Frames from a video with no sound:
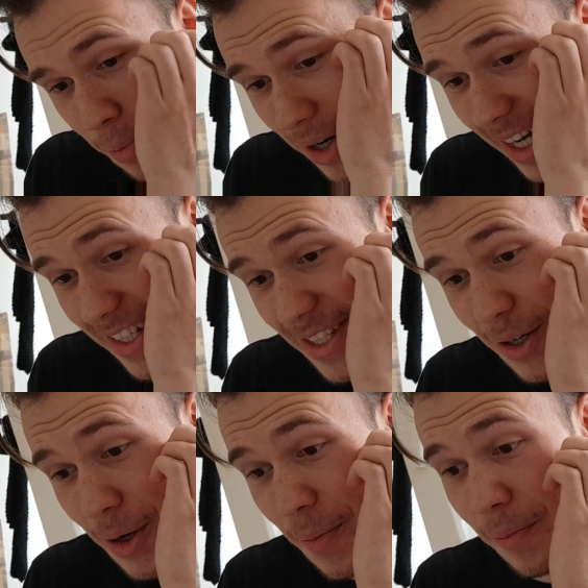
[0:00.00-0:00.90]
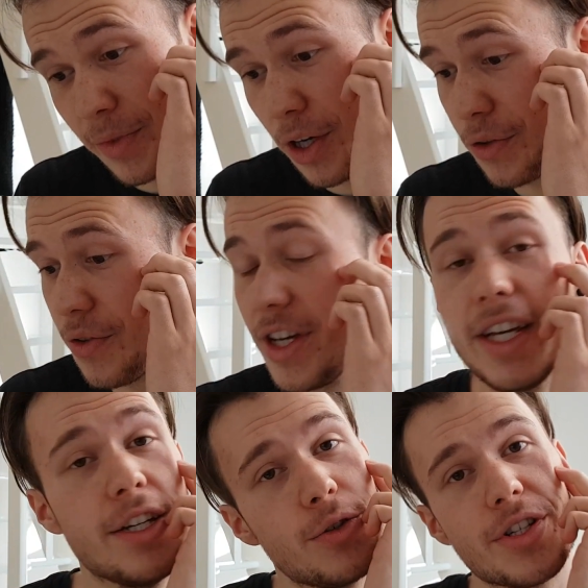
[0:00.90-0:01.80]
But now to the
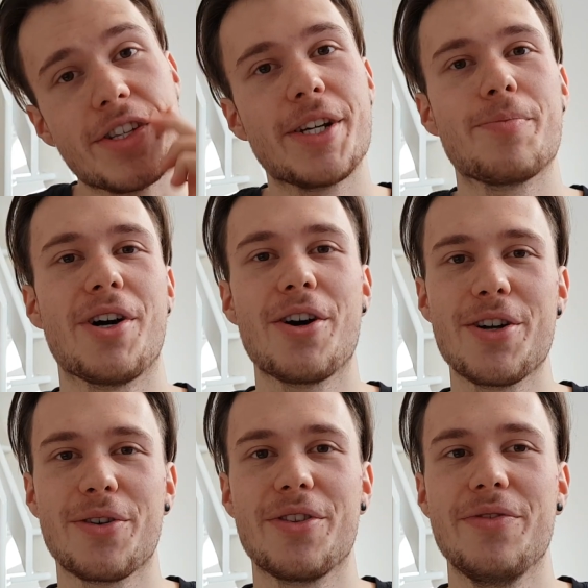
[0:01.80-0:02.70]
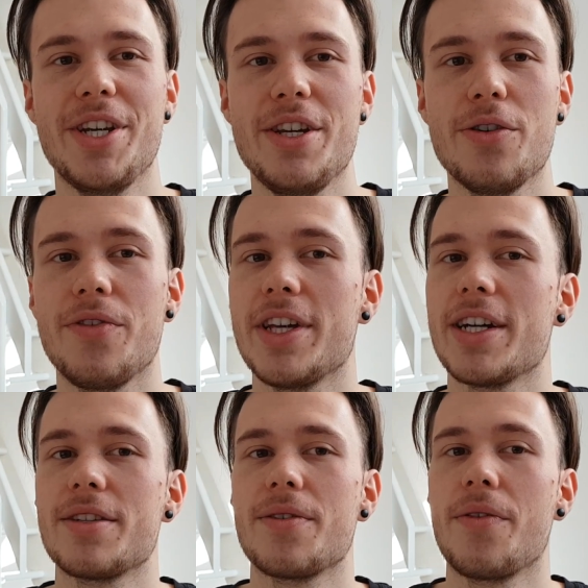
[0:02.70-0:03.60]
interesting part of the video,
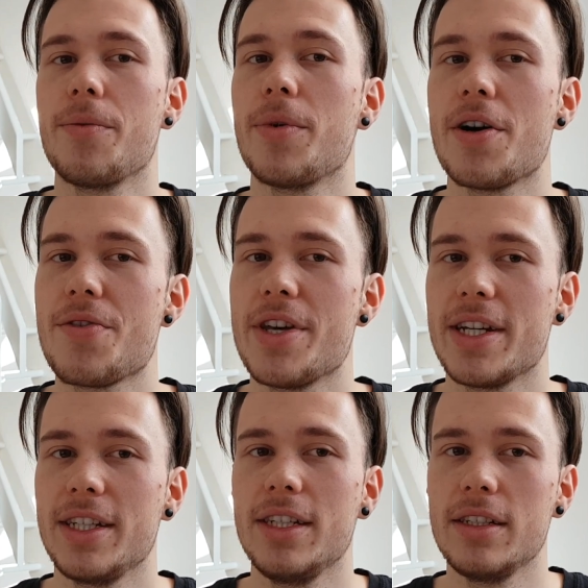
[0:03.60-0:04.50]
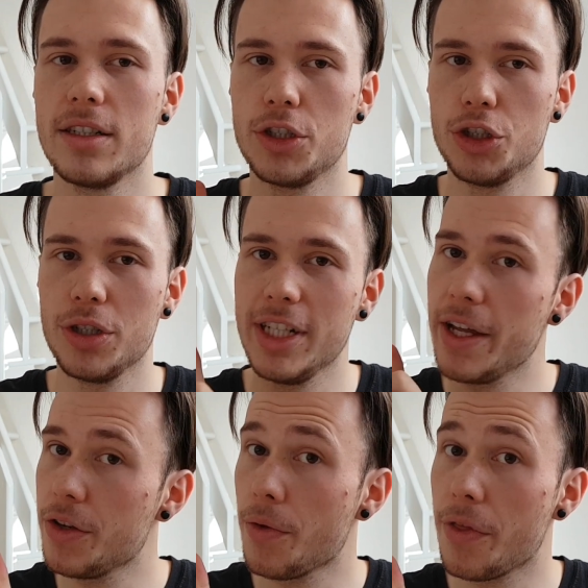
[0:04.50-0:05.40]
that the part that should
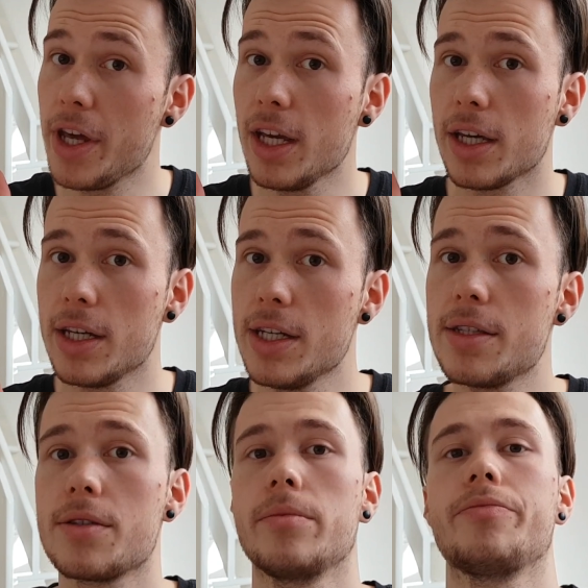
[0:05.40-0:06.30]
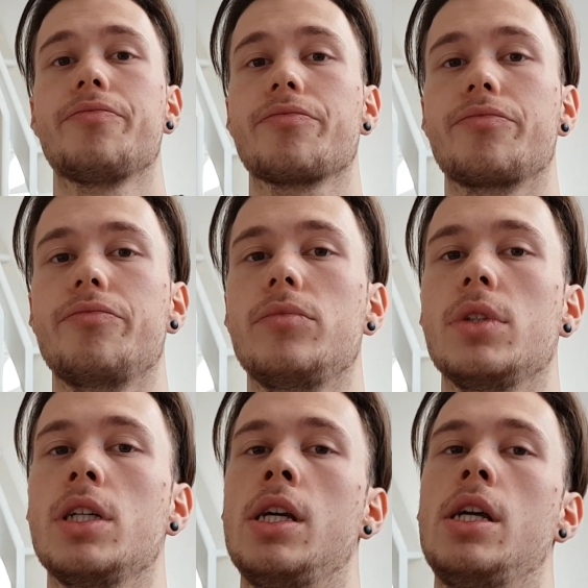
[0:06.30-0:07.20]
get you think is,
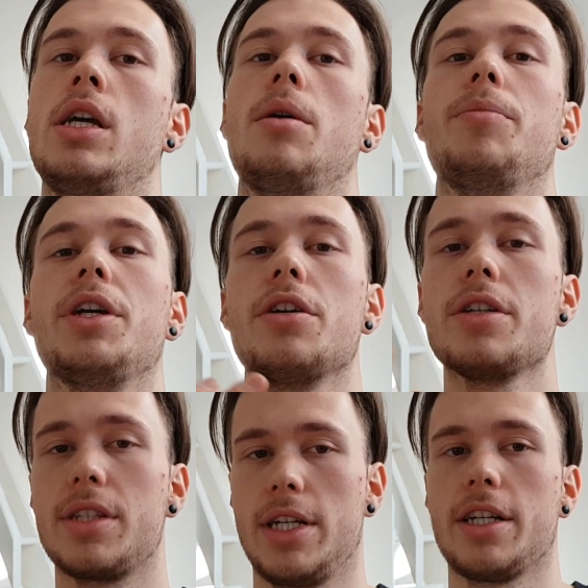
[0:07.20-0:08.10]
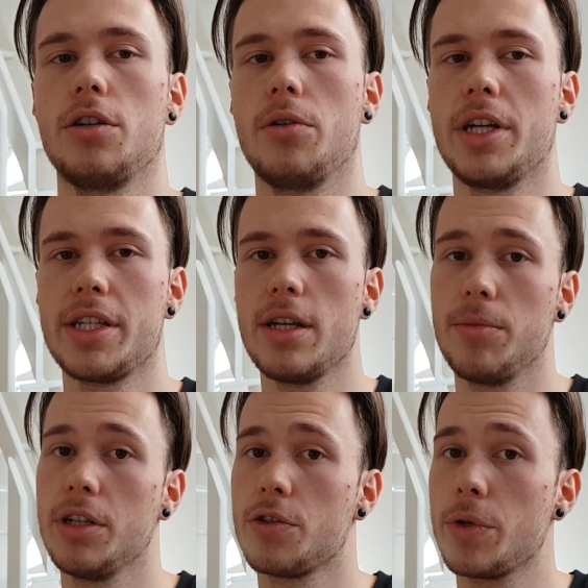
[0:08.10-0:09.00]
because, like I already
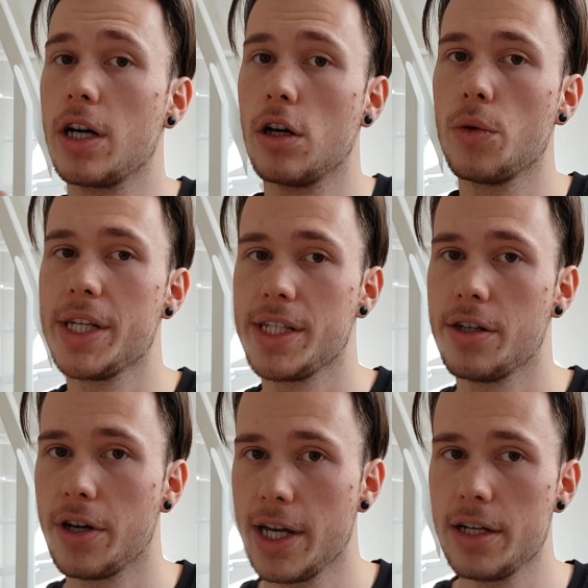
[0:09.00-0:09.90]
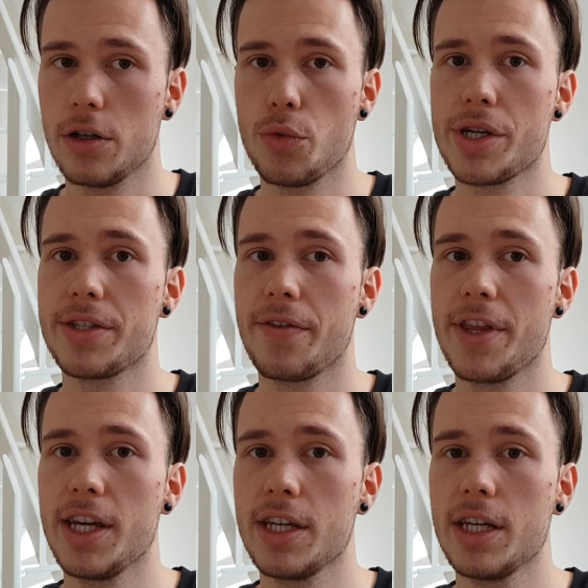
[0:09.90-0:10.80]
said, because we are always in our head, always
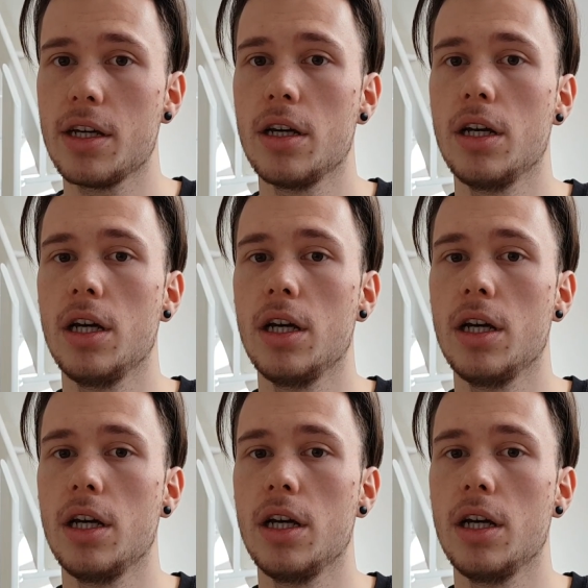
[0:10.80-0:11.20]
thinking,